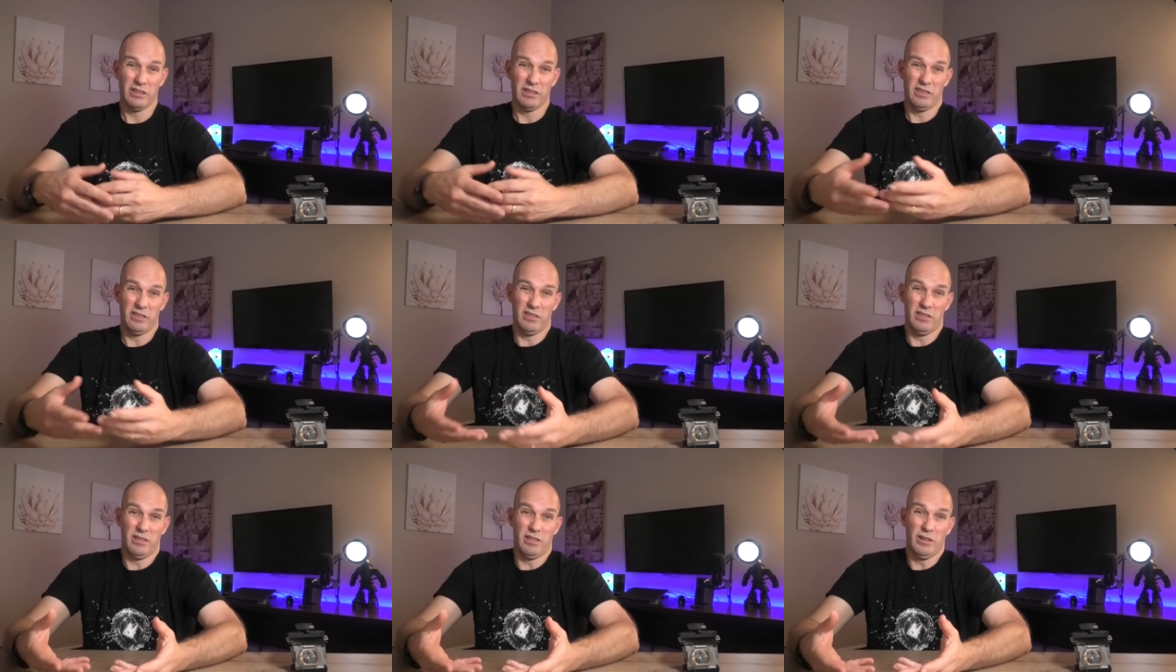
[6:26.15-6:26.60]

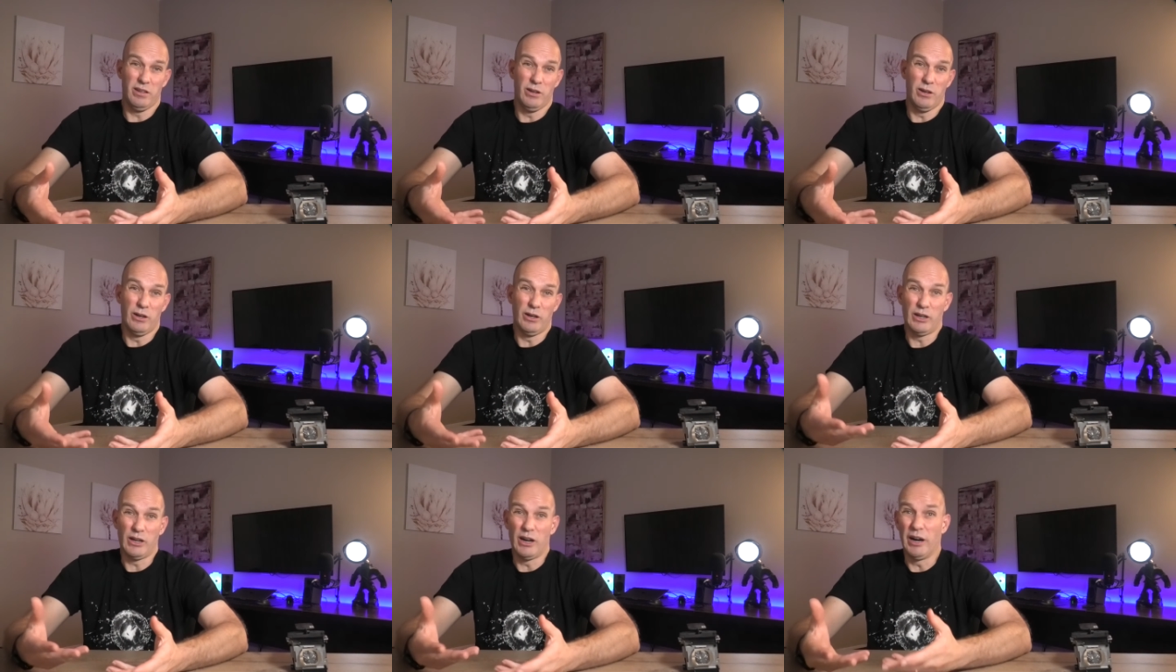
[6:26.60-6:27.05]

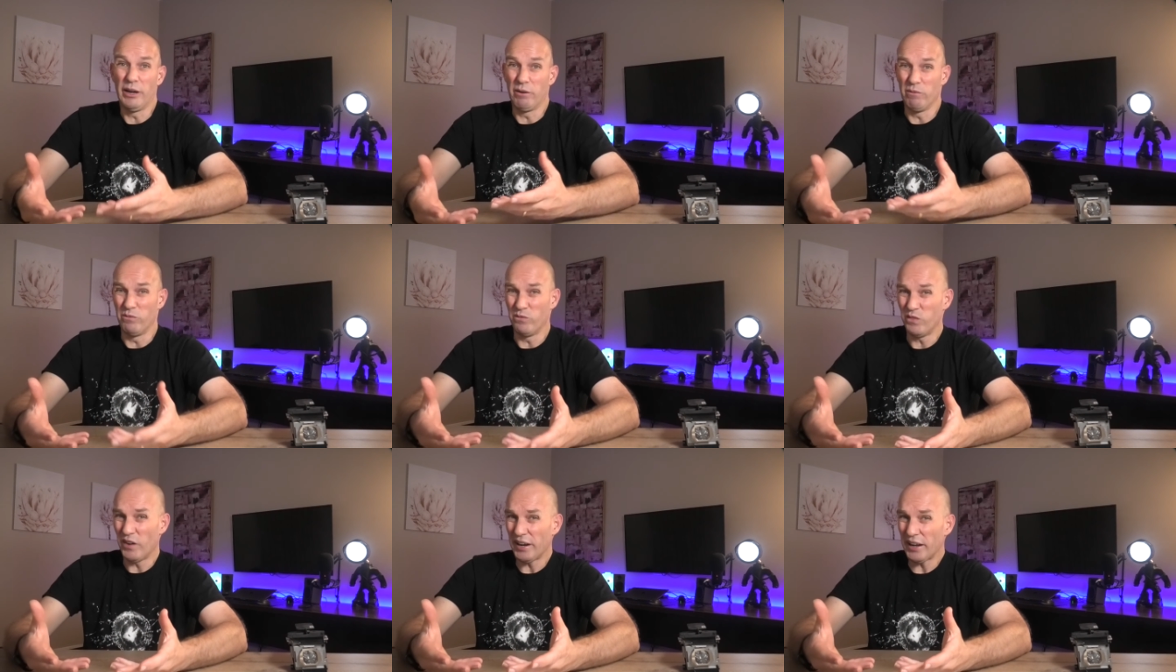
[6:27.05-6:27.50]
they're kind of
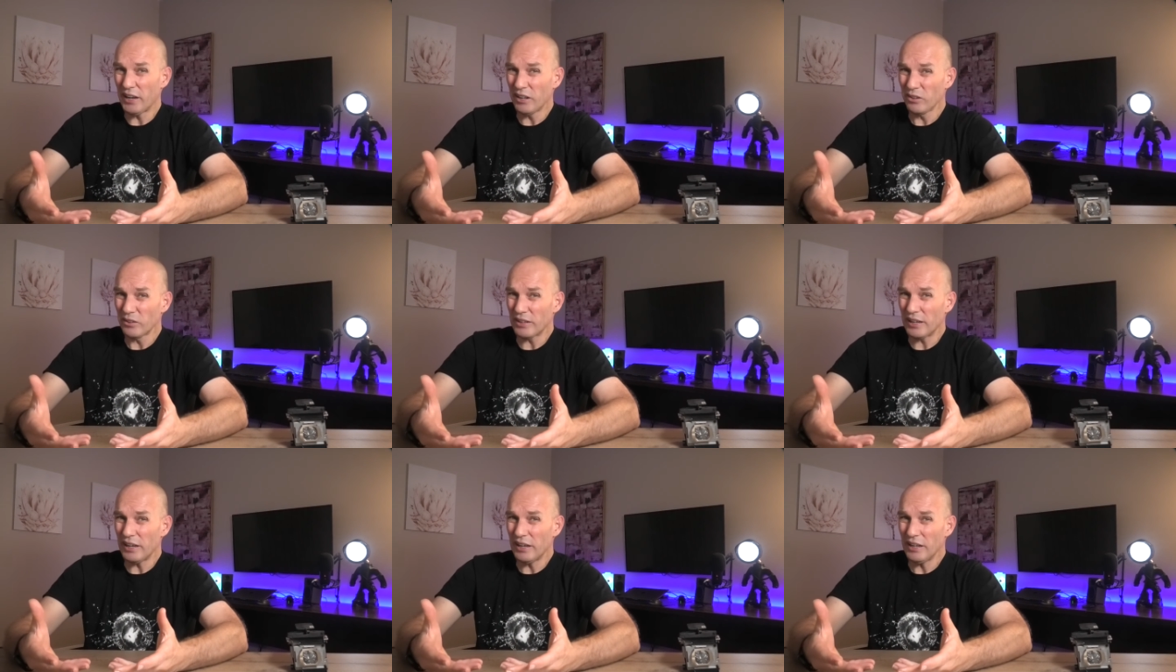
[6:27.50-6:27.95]
funny
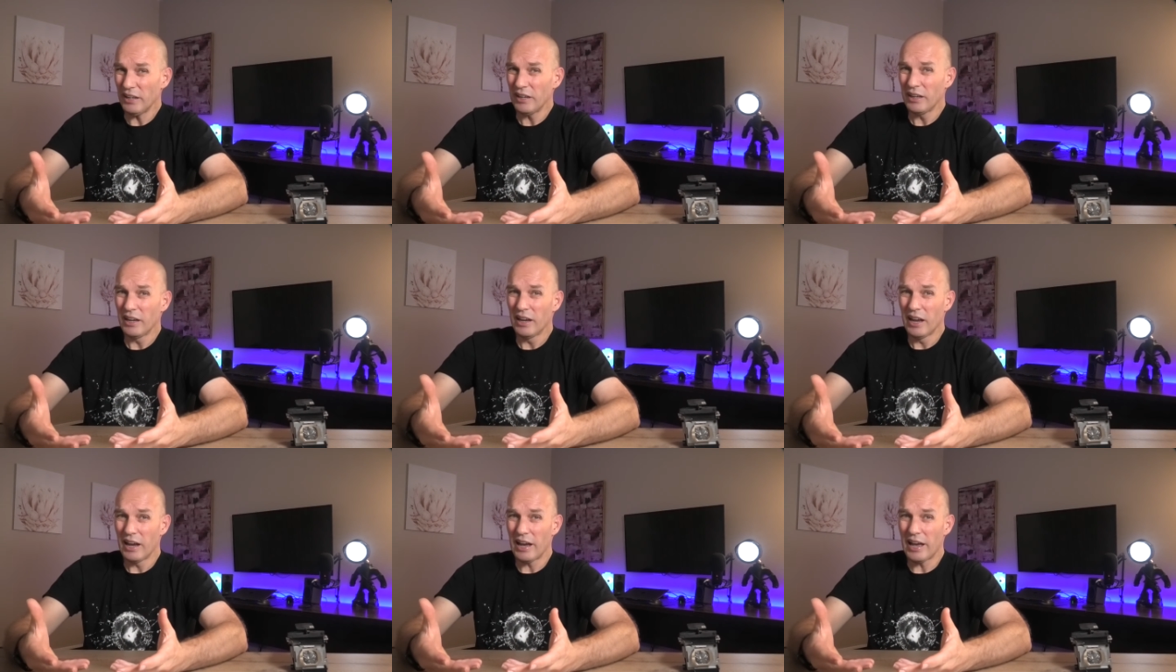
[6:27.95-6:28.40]
looking,
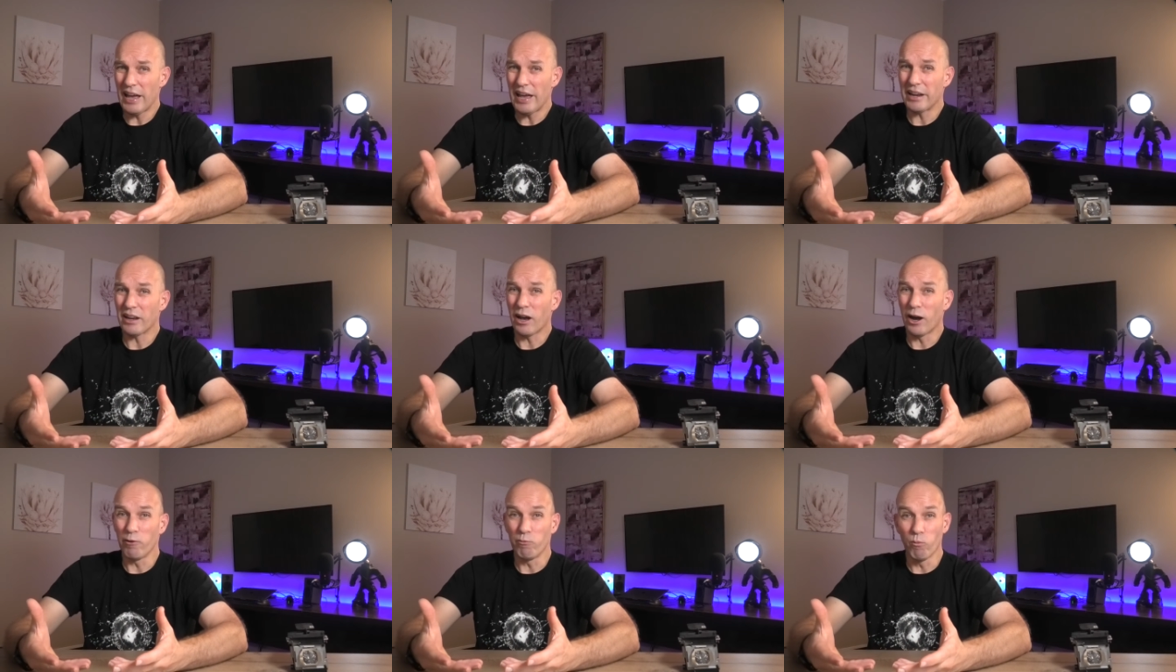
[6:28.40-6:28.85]

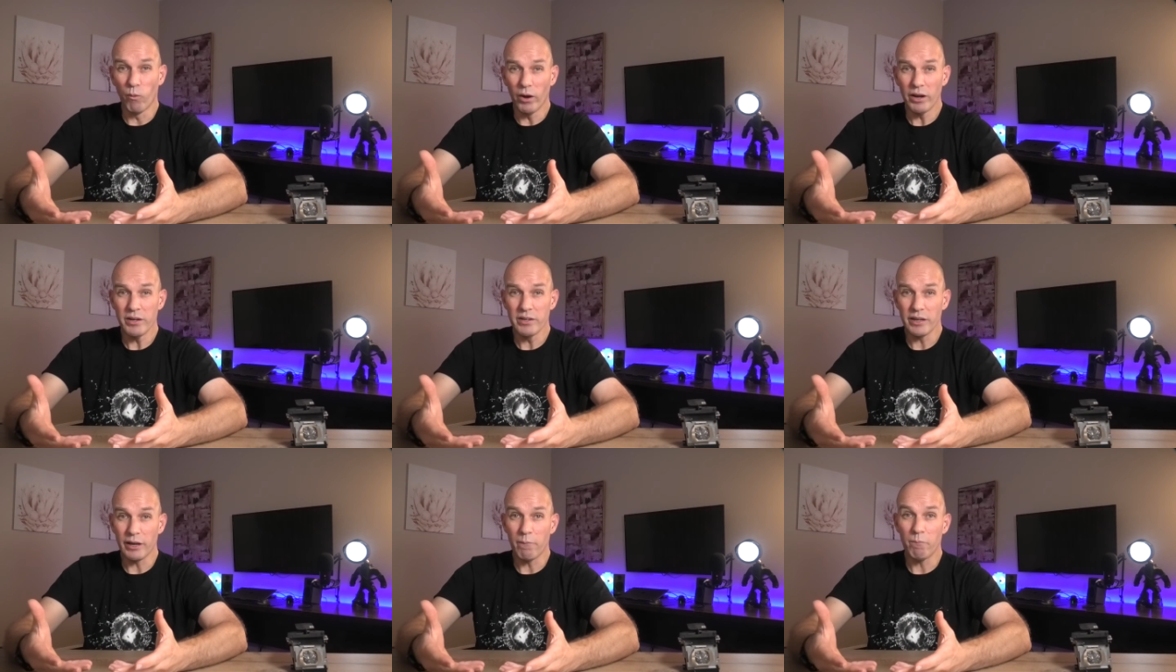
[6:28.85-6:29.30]
and I
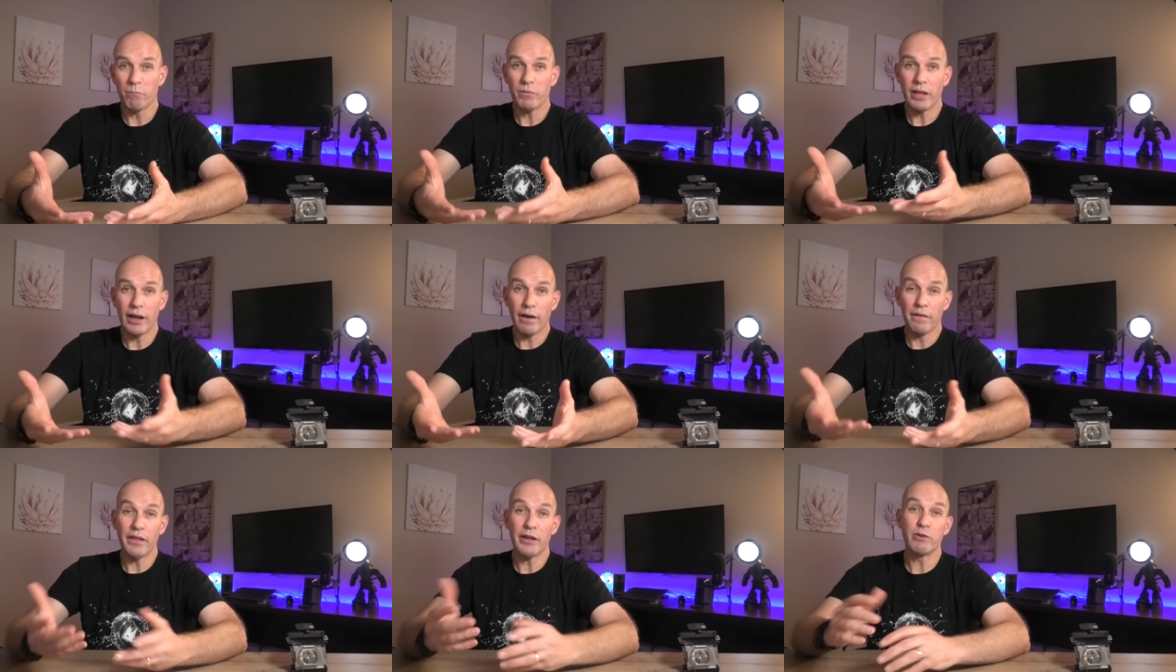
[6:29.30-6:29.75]
wonder
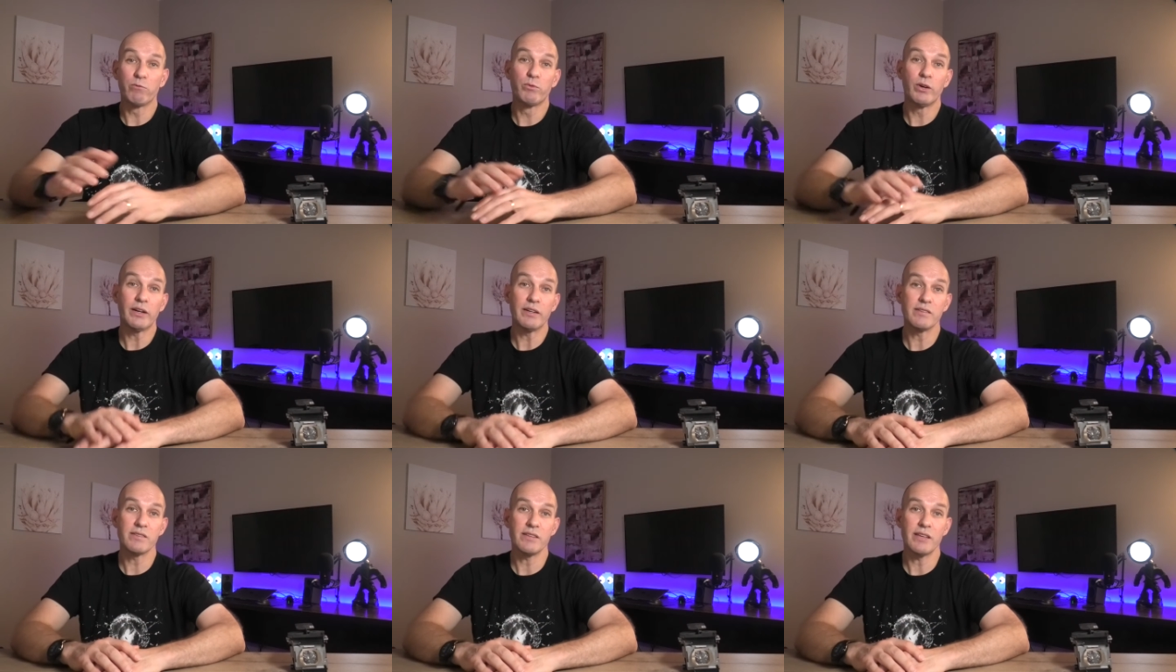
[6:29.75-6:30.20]
how they
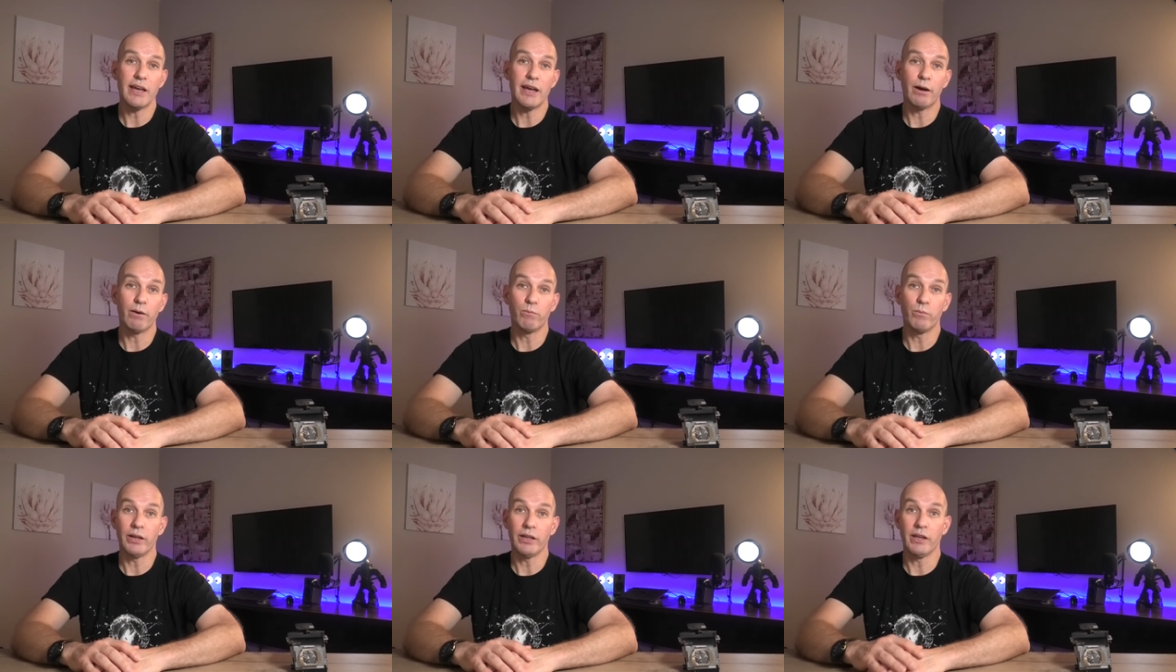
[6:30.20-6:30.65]
really
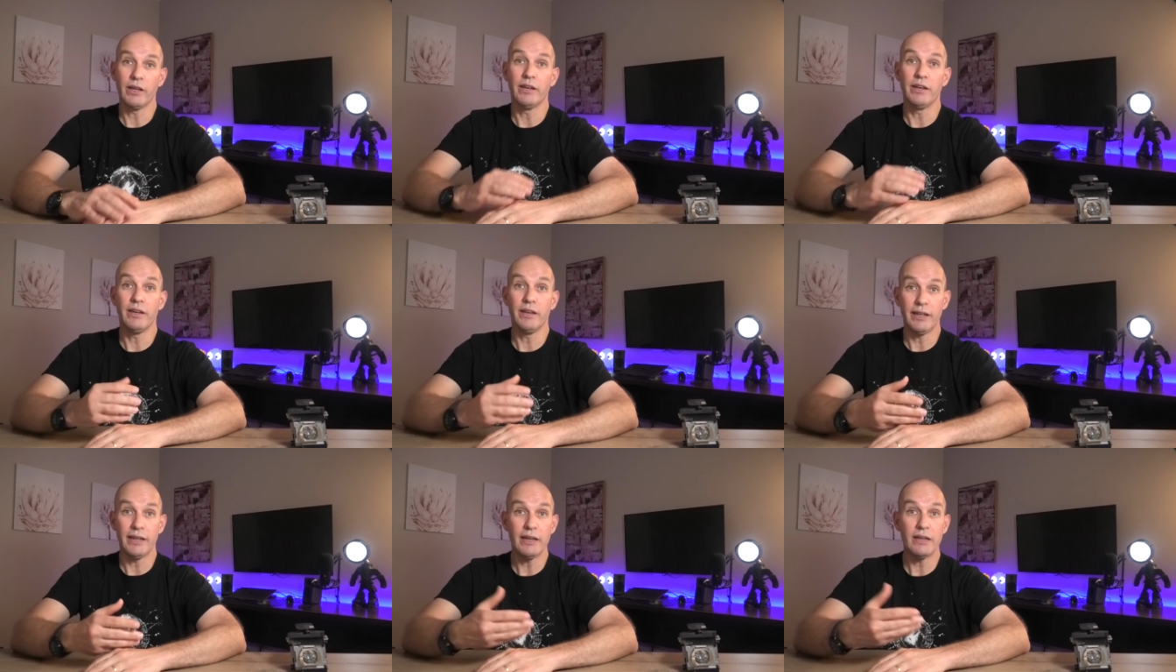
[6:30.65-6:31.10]
sound when you're
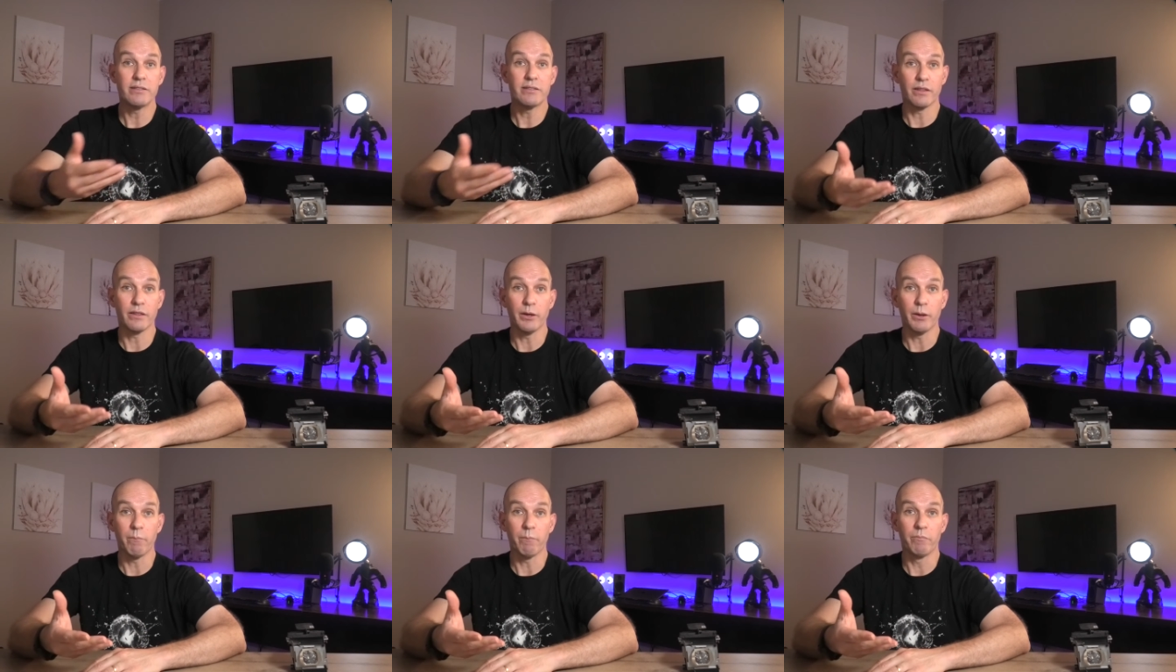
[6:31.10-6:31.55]
near to
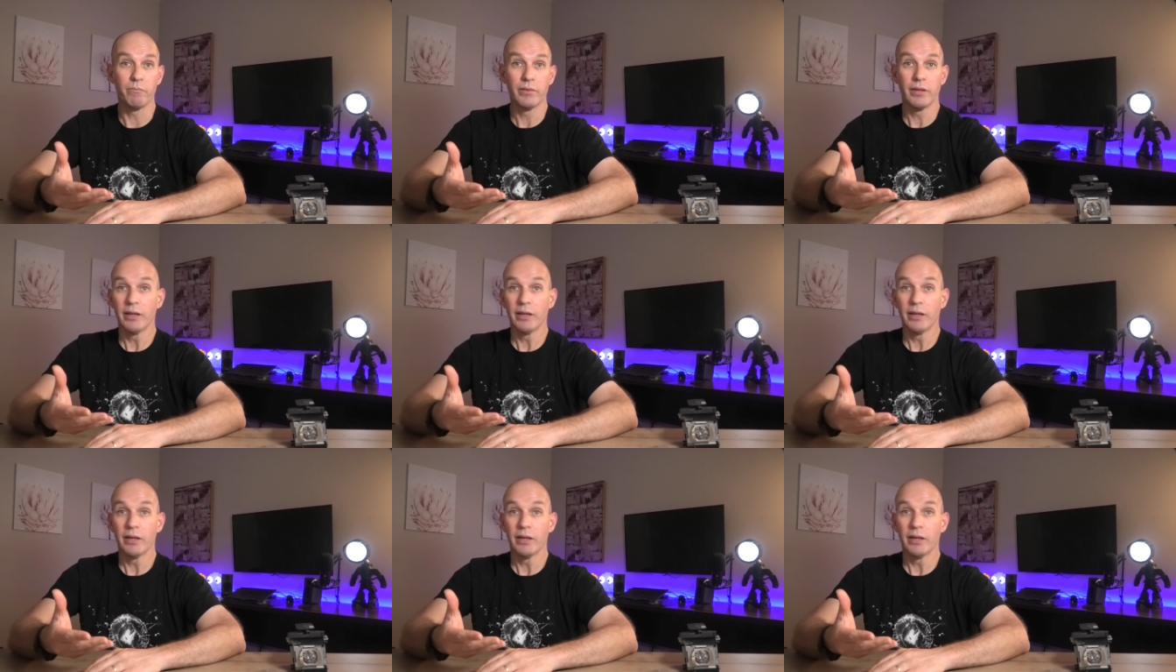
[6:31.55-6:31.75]
them.